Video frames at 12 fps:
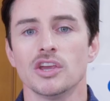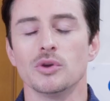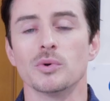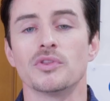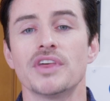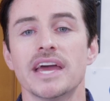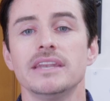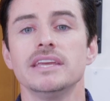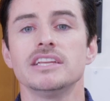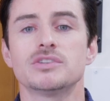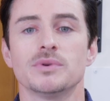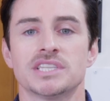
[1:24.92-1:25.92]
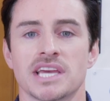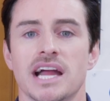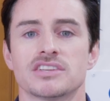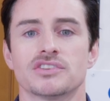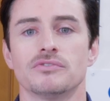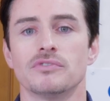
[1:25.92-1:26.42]
You will then need to
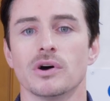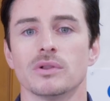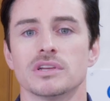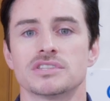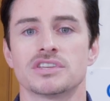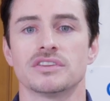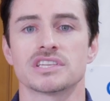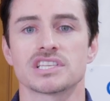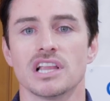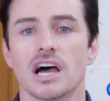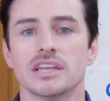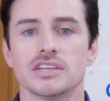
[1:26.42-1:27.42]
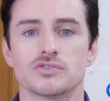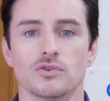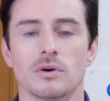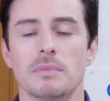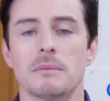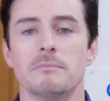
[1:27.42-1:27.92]
attach the rollers to the sliding
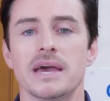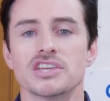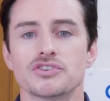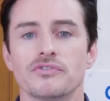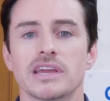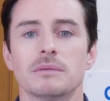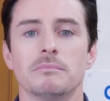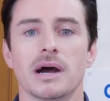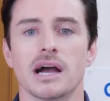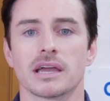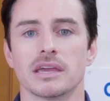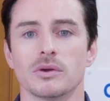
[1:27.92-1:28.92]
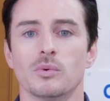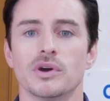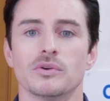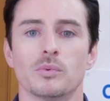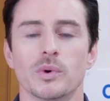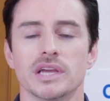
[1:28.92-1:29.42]
door by measuring and marking where
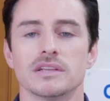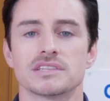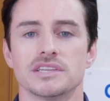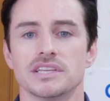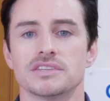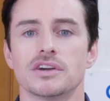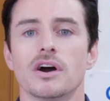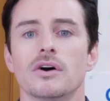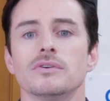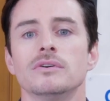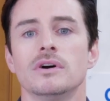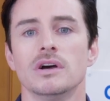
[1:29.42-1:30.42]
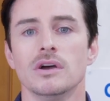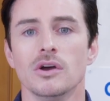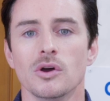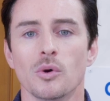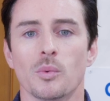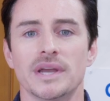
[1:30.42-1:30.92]
the wheels need to go.
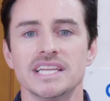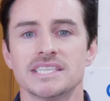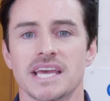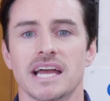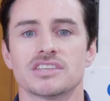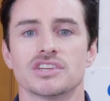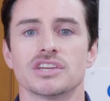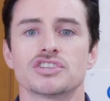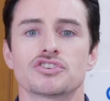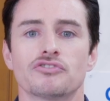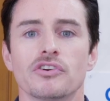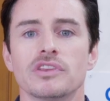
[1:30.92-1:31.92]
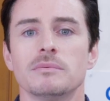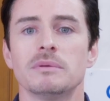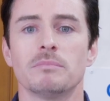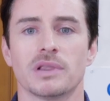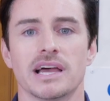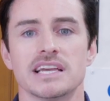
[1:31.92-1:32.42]
When attaching, screw them
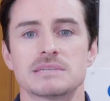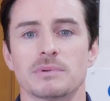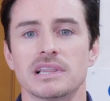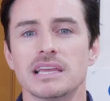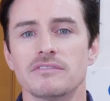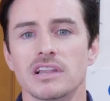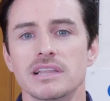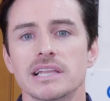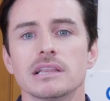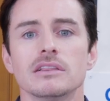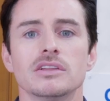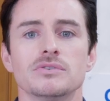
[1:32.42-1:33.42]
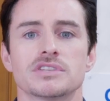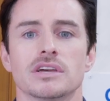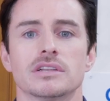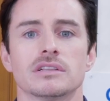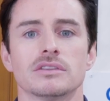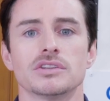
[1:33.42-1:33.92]
in place but leave a little loose
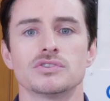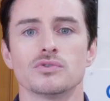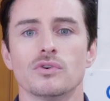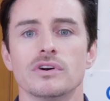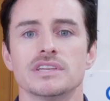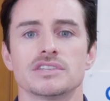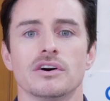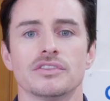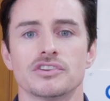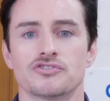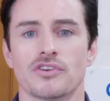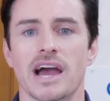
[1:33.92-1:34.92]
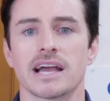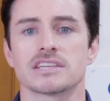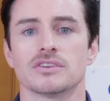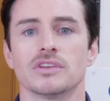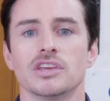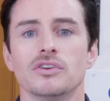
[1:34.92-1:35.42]
until the door is on the track
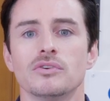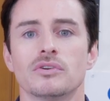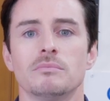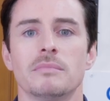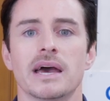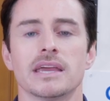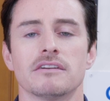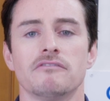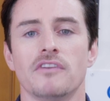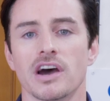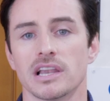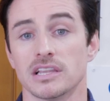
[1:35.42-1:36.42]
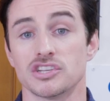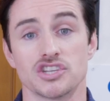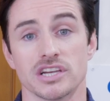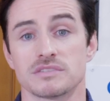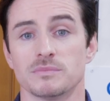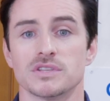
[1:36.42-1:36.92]
so that you can make final
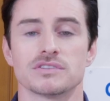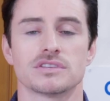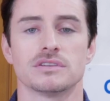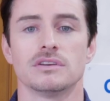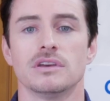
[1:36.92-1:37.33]
adjustments.